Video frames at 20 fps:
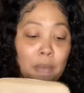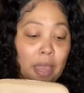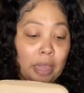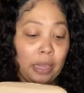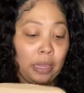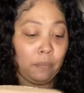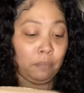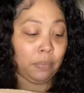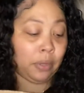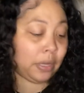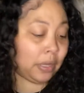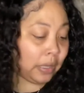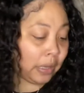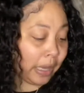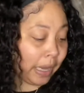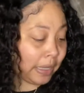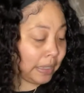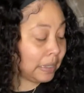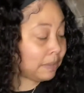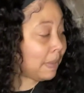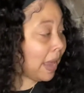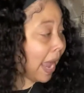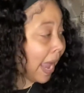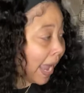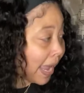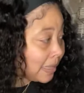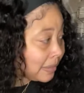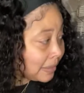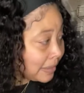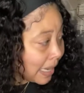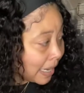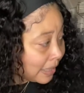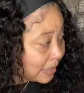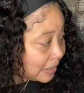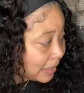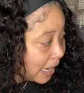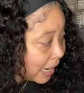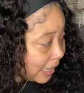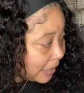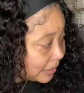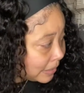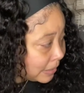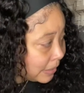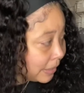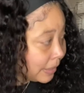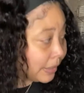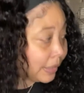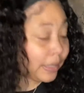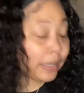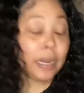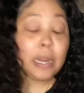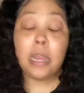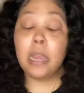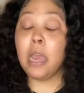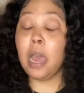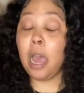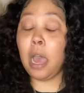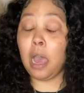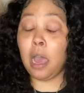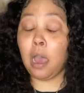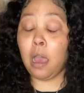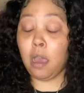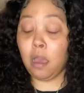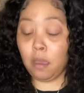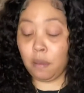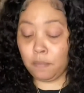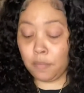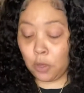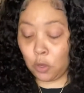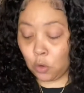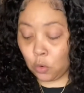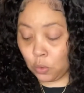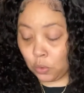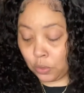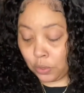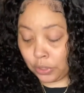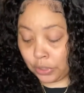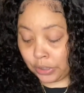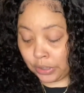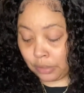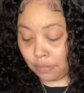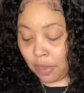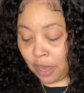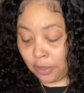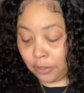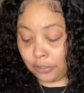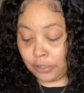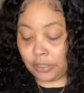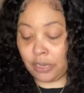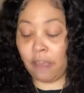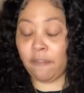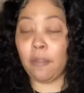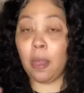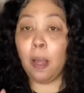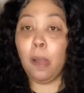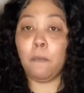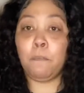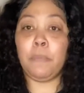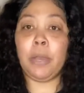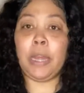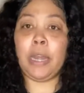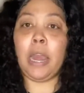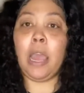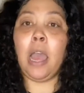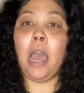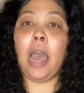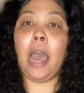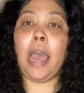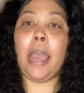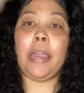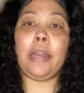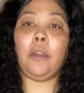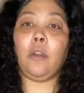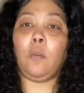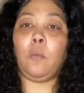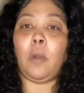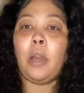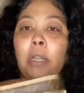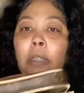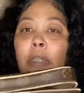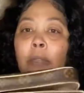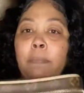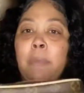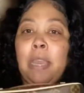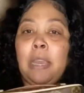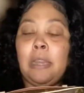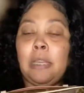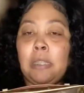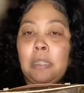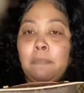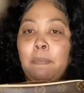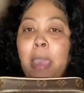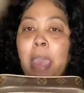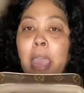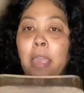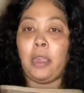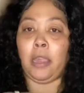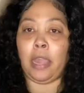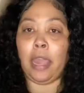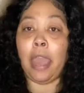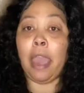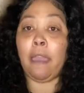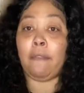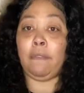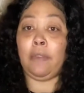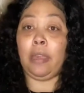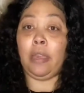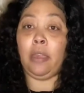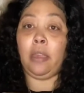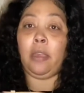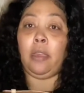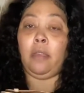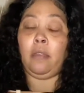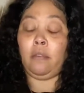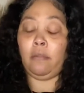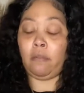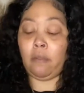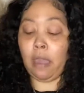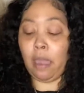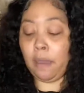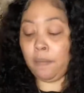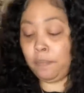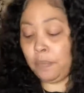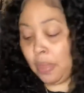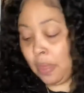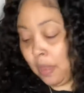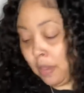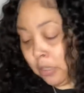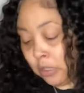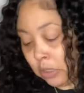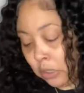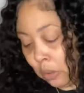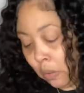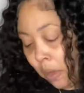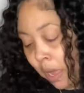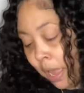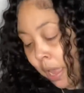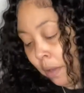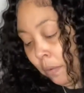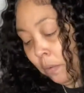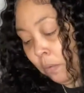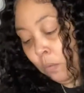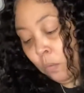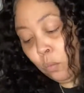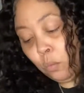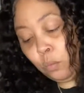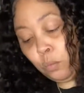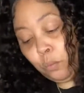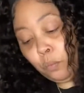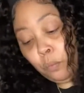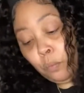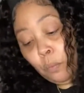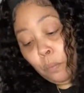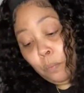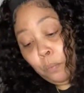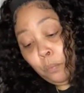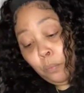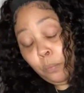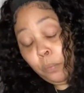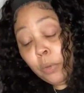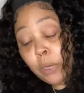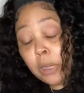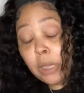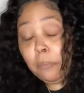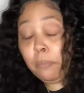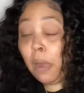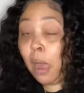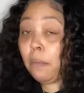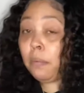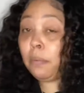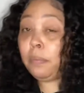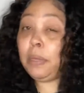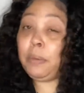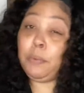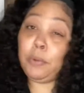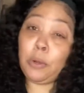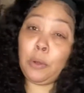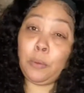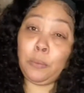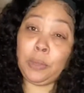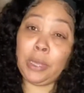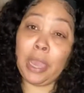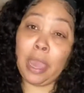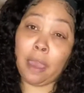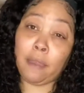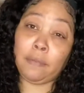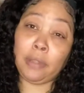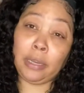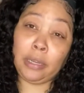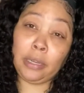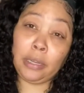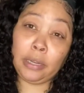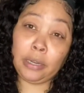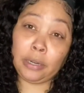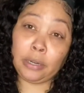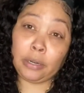can put like some hand sanitizer, or some other stuff, but I don't want to make this bag heavy, okay? So I really probably would only have in here